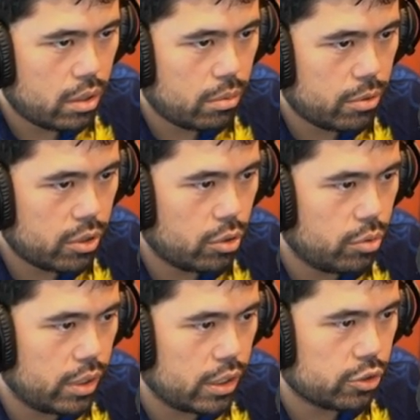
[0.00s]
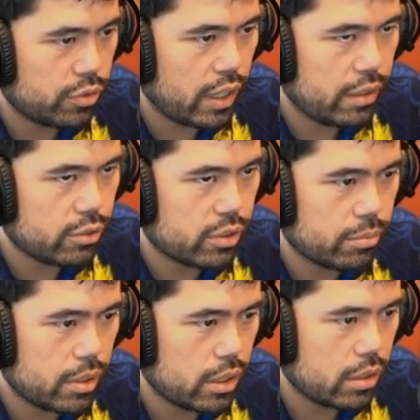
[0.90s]
gonna go Queen H5 or
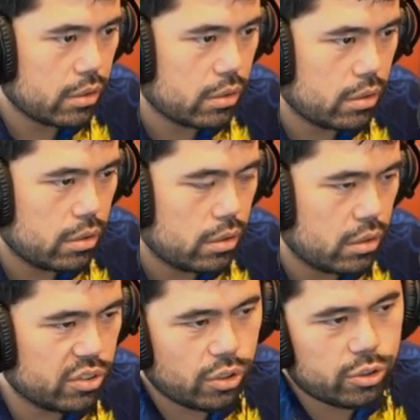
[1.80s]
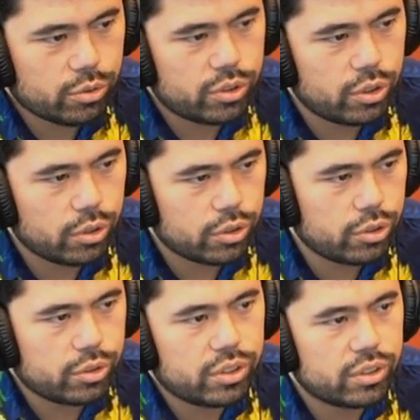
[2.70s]
something. This also is no good
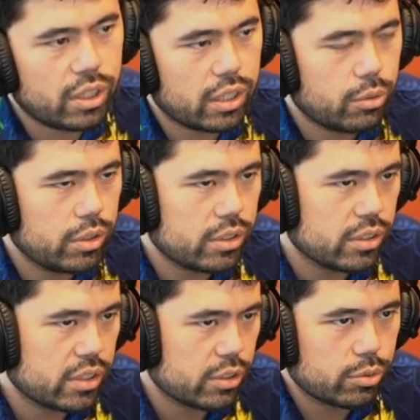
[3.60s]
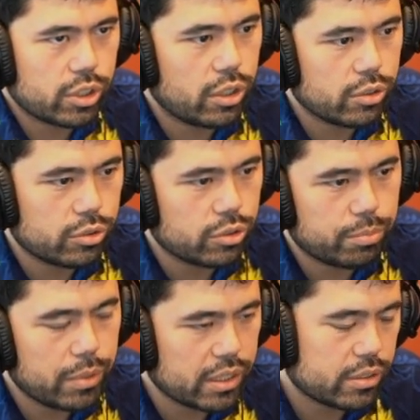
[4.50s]
too, because he's got Queen C6, which I also just
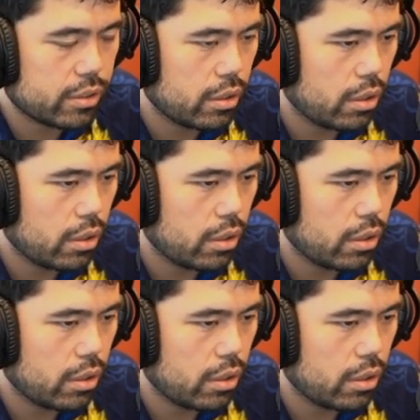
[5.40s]
missed.